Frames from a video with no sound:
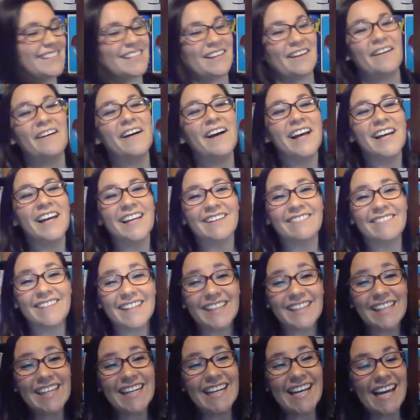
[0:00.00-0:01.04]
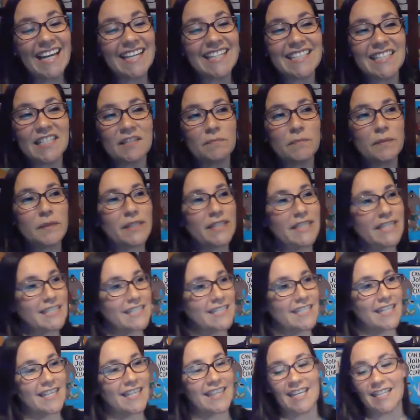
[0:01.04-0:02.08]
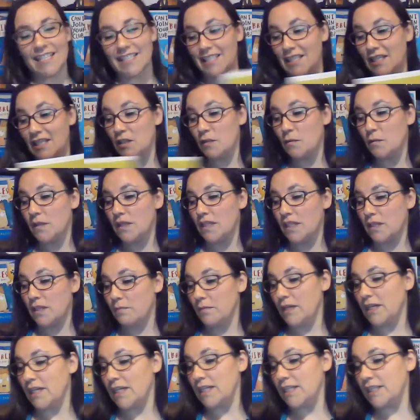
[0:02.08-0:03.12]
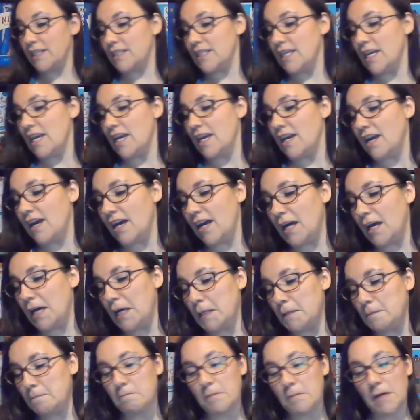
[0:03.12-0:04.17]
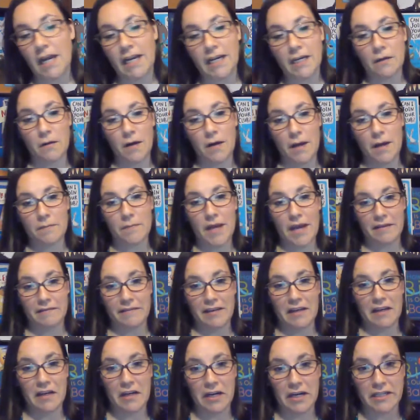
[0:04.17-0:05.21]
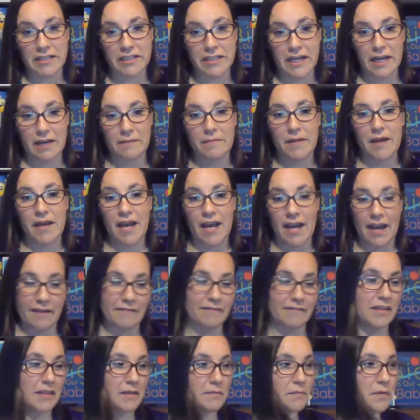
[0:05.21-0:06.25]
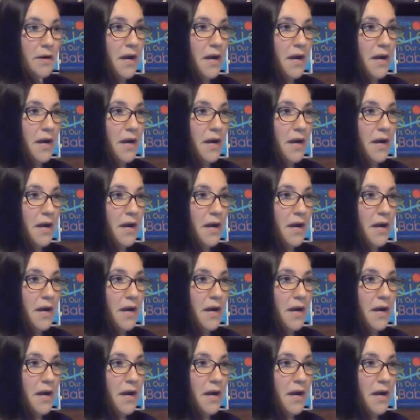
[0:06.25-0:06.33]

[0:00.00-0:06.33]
So really nice, simple, easy things to do with them because I know I'm having a hard time having them